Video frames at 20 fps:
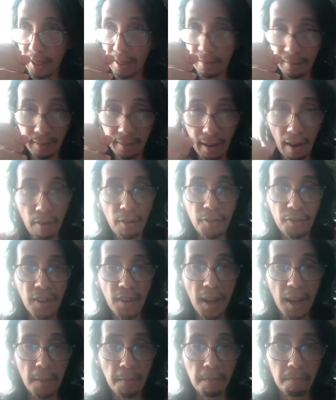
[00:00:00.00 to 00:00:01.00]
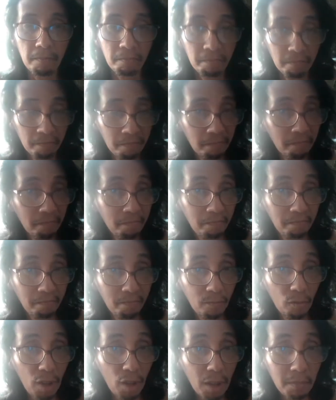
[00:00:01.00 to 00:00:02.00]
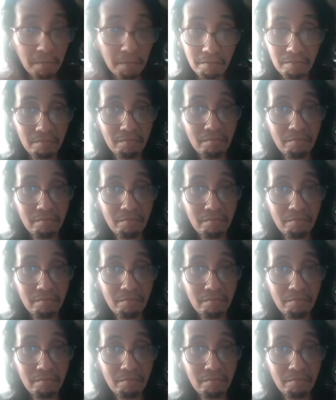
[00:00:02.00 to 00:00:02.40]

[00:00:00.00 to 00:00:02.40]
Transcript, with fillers: take care of them, well,